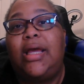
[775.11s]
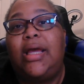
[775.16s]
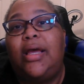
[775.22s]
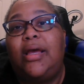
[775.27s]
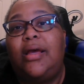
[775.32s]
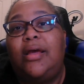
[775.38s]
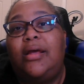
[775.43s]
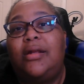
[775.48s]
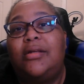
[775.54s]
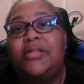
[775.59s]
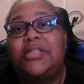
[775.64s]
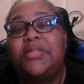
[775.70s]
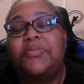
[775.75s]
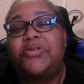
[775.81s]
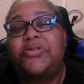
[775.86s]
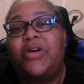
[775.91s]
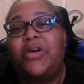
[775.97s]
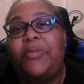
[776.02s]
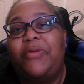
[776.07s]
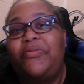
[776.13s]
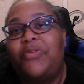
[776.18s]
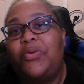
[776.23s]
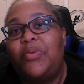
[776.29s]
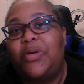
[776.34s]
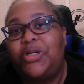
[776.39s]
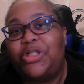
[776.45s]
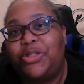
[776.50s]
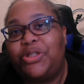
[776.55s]
and subscribe if you
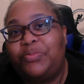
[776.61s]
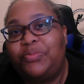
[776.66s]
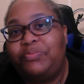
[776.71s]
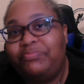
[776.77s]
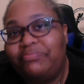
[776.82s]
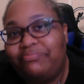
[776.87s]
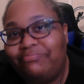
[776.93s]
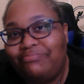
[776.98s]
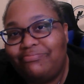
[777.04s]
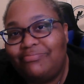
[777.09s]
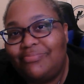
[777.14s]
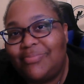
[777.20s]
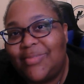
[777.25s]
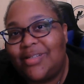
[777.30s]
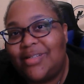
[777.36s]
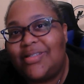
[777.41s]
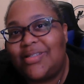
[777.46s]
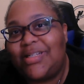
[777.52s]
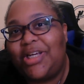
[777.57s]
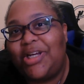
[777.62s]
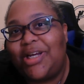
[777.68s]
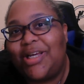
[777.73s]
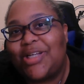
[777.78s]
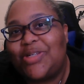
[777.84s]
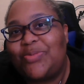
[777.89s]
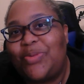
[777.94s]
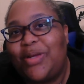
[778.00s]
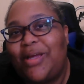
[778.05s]
want to. See you
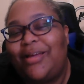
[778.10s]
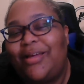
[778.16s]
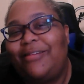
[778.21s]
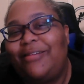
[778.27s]
next week.